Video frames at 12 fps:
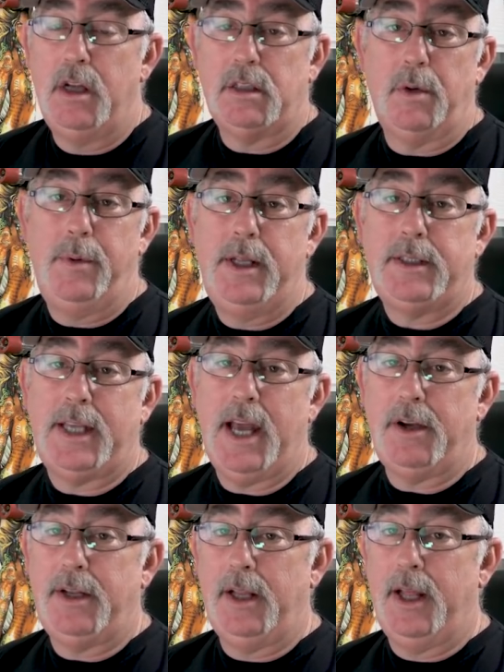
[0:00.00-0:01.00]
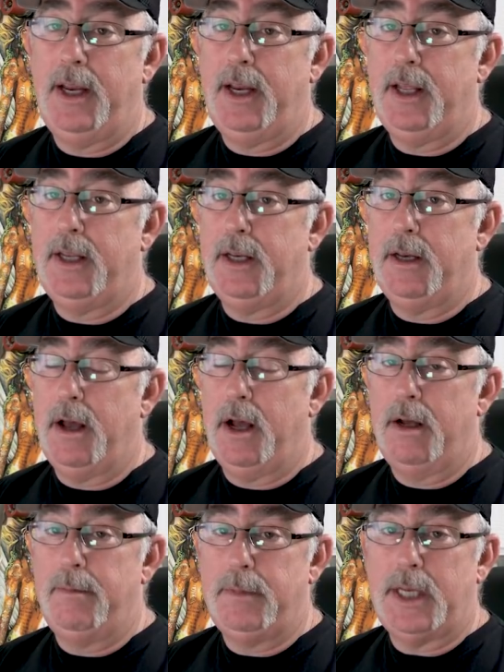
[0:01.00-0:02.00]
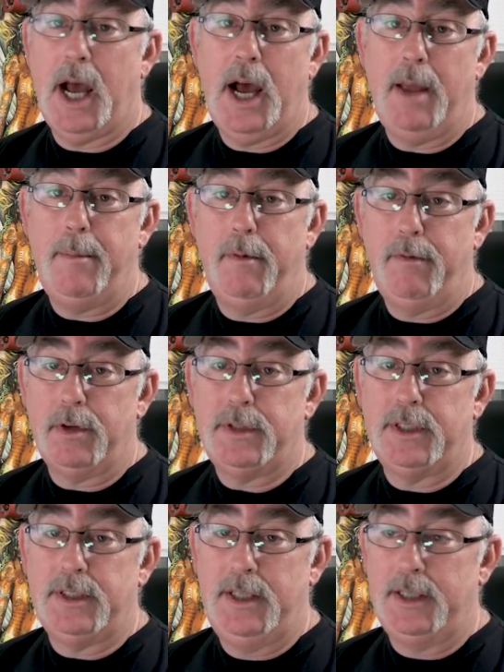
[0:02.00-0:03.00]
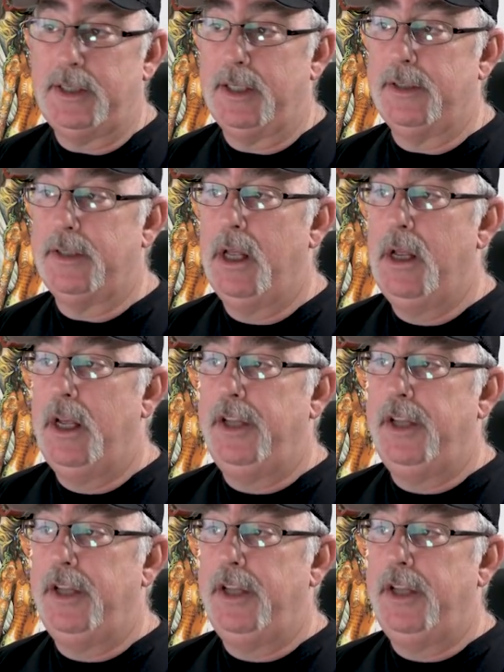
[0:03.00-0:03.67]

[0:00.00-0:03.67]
So when it's calculating time versus distance,